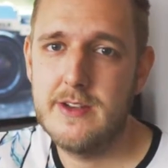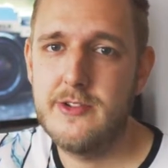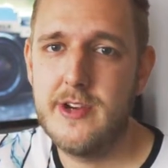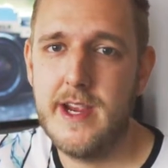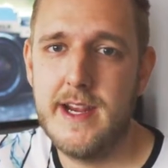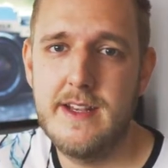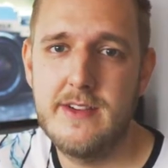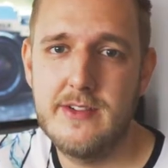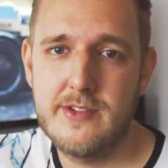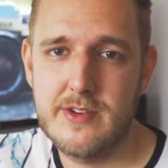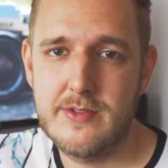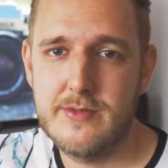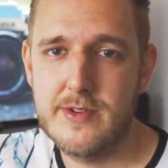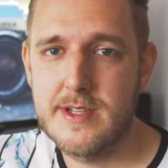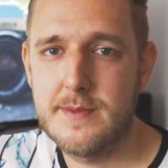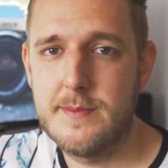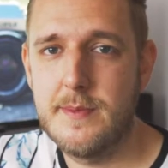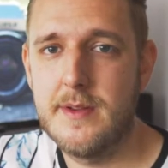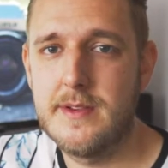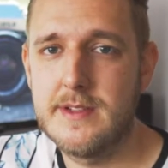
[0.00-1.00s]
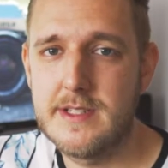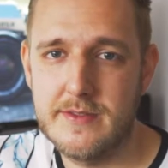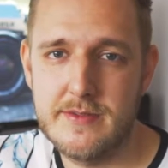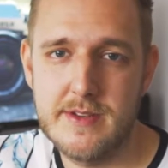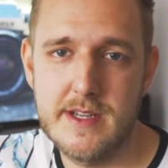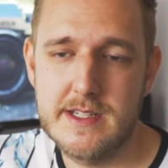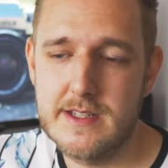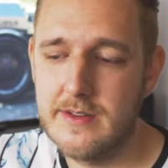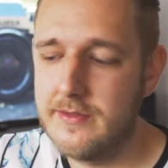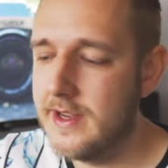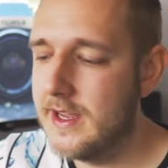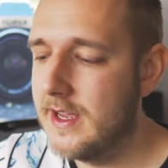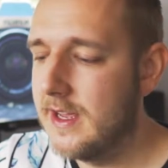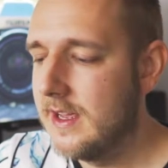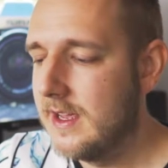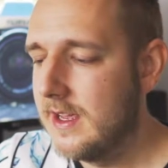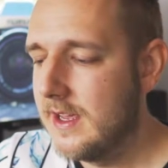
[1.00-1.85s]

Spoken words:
changed the responsiveness a bit,